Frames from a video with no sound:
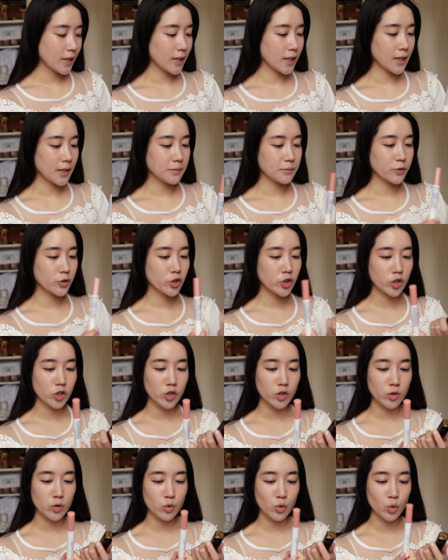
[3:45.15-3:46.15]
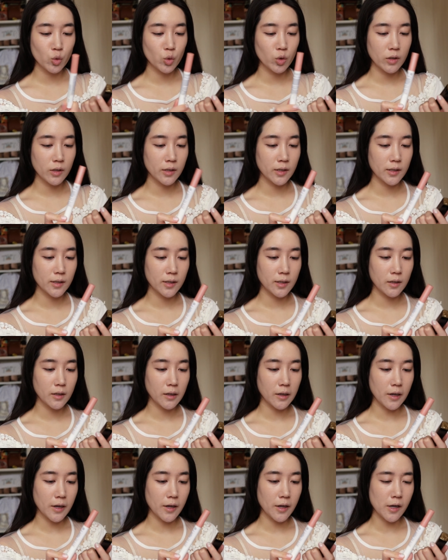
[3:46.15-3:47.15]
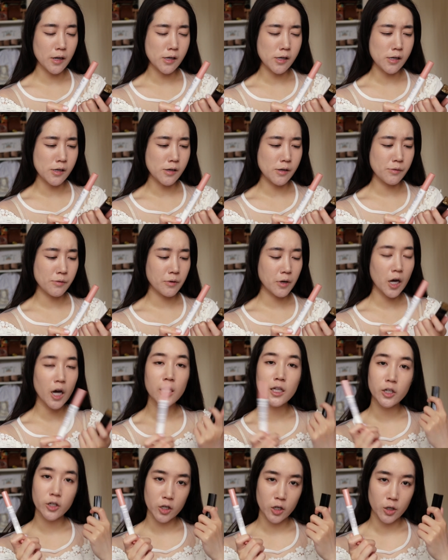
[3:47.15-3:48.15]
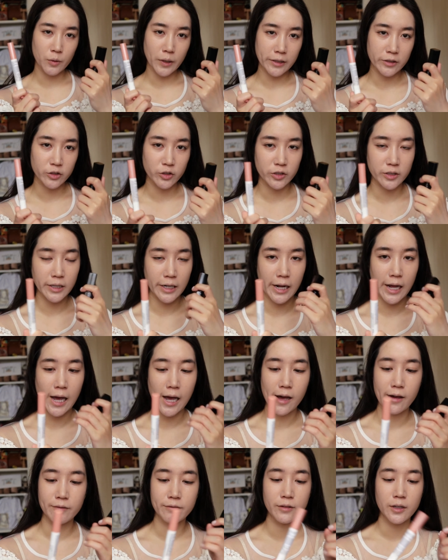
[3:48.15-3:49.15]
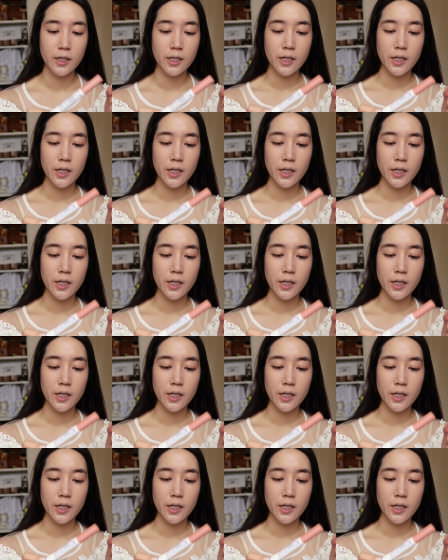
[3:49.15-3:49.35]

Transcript: um, two uh, color correctors that I have.